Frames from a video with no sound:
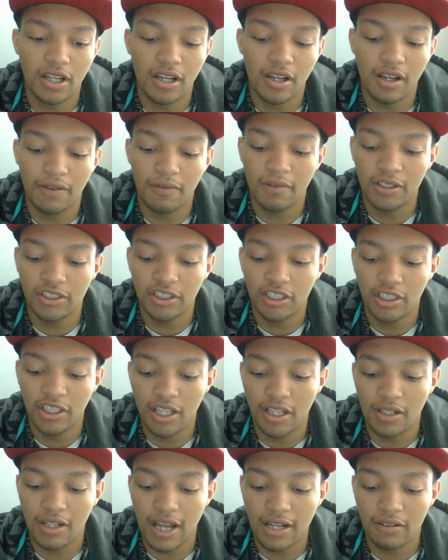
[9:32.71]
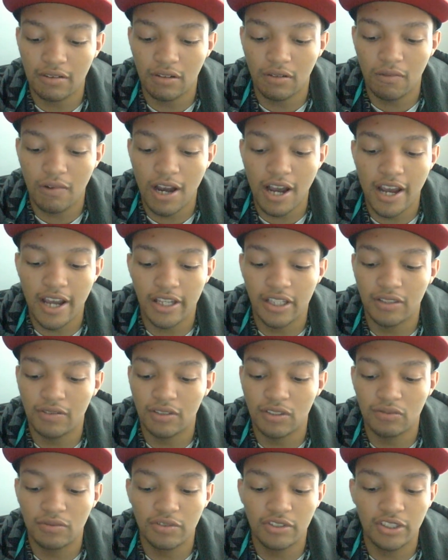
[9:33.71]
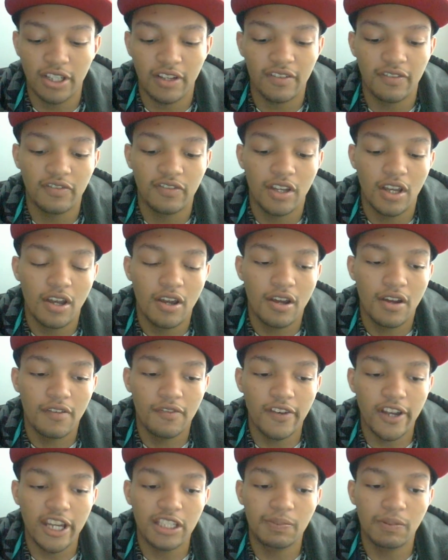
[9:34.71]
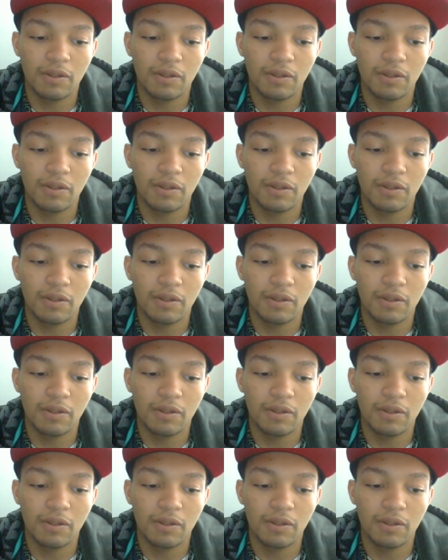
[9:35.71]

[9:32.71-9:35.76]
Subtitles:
once again, I don't know why it was Rusev face,